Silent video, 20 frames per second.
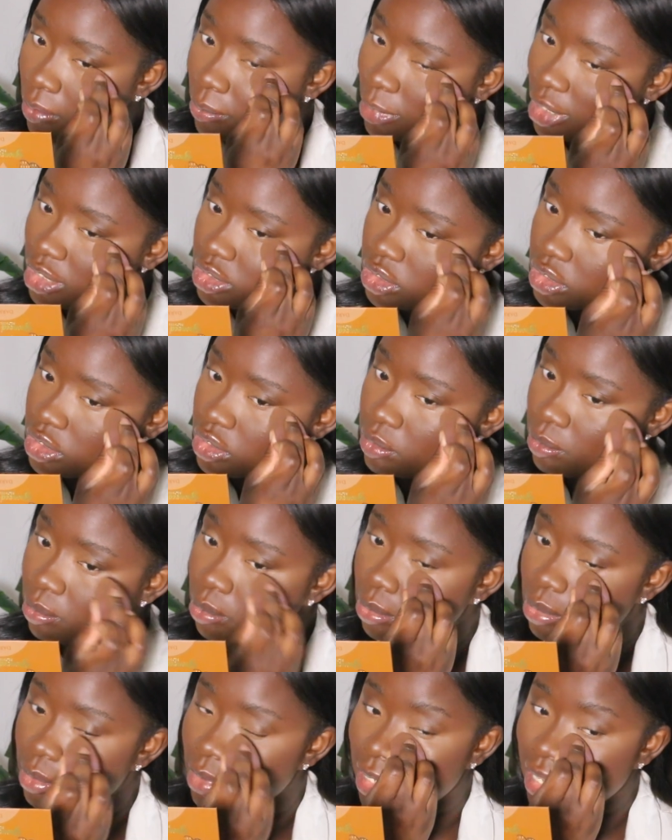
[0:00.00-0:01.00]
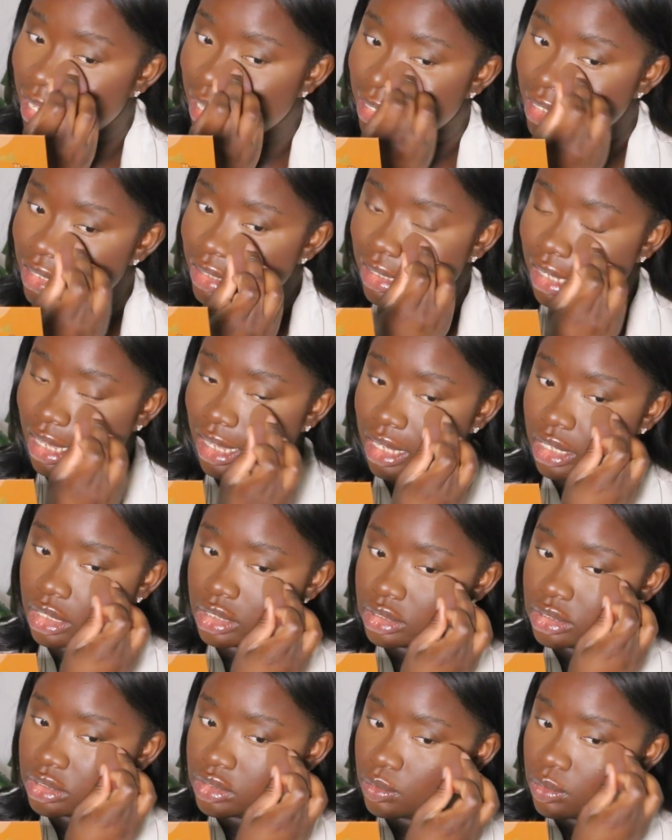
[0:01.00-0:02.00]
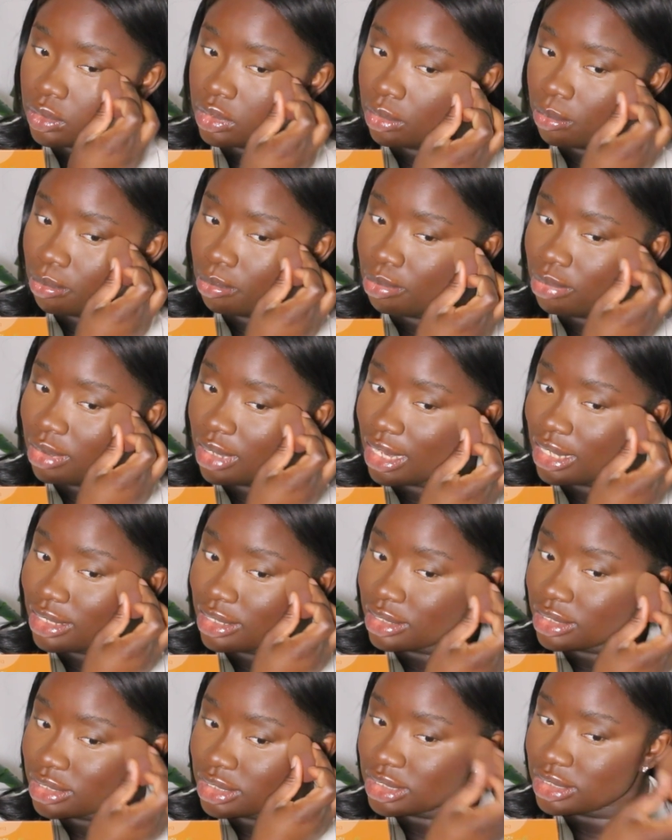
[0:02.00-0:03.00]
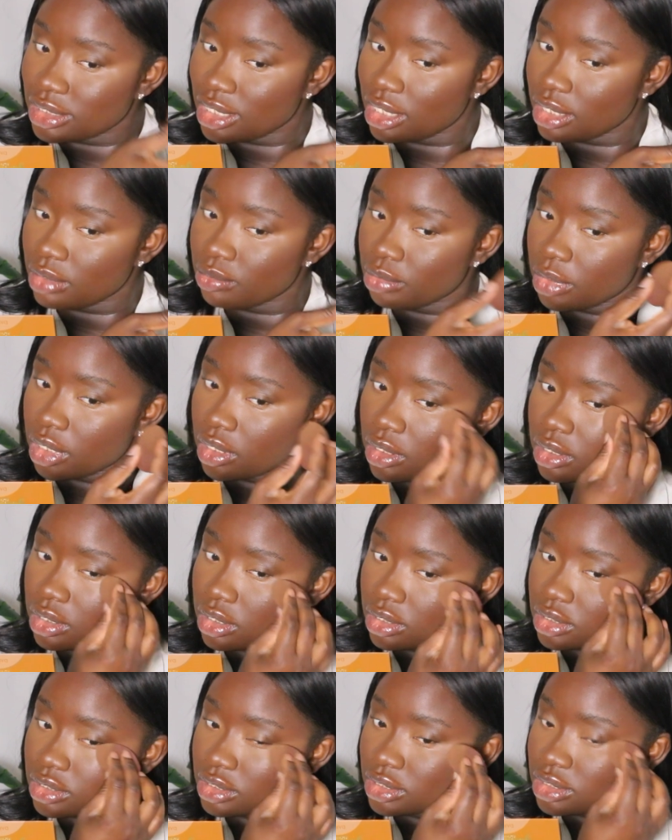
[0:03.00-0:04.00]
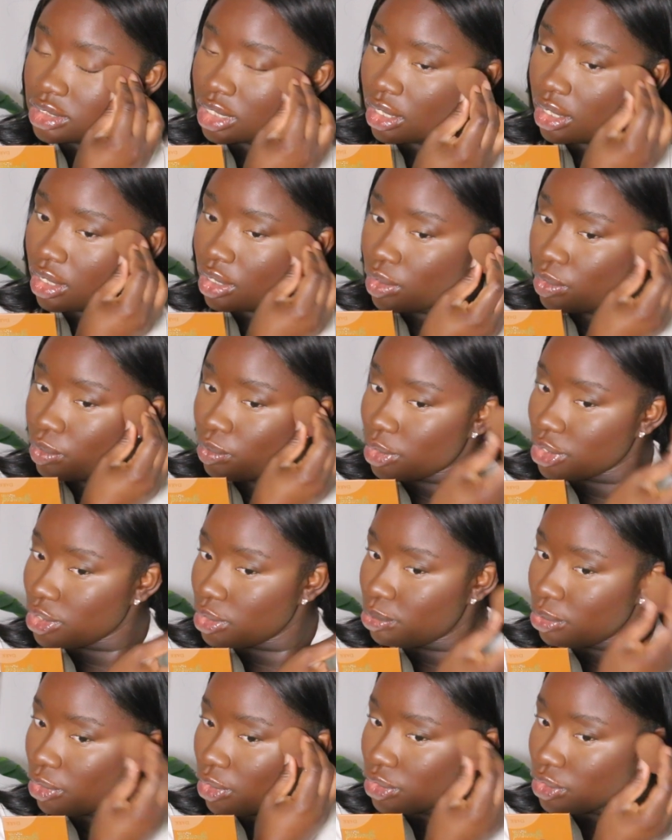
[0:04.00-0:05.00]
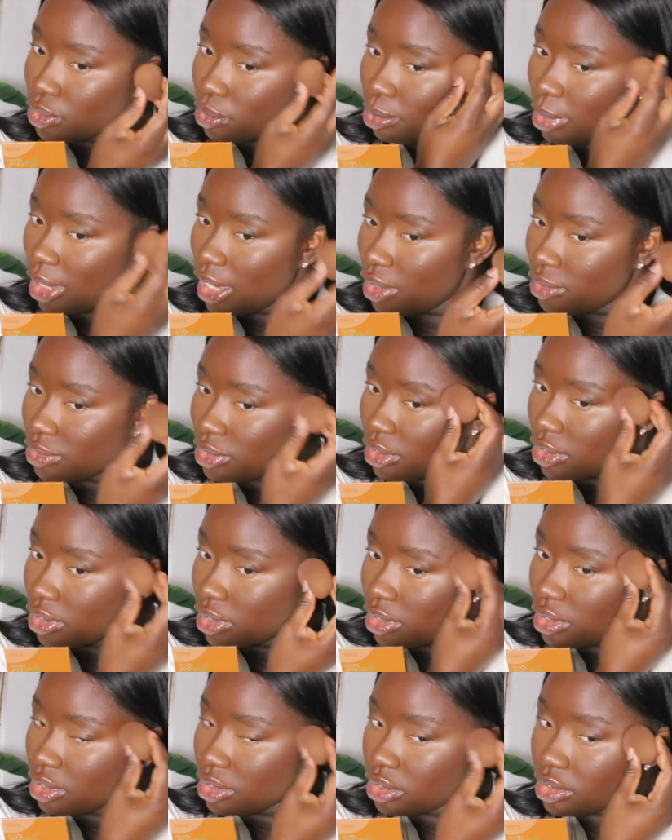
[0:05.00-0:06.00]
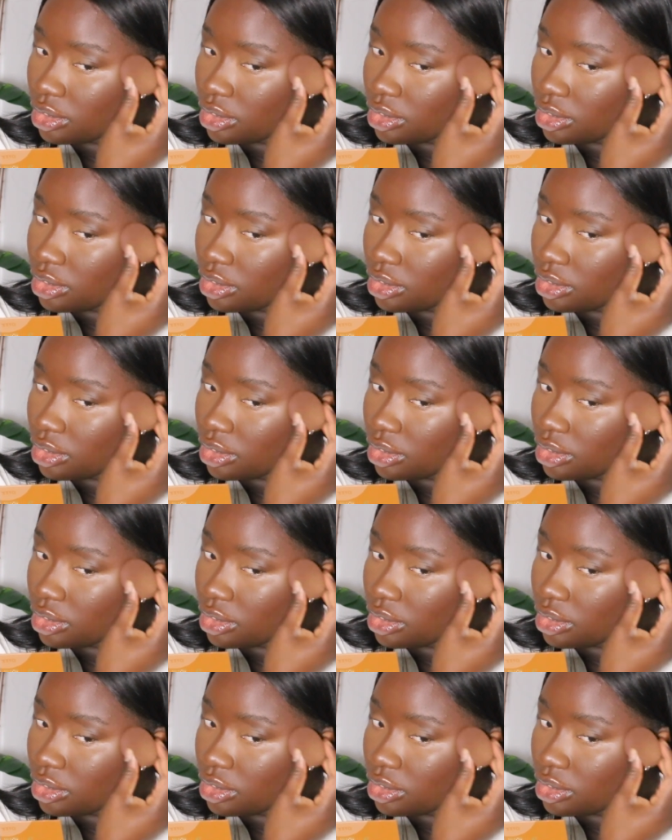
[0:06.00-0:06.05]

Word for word: Make sure you blend, guys. You want to blend this in, because when you put on your powder,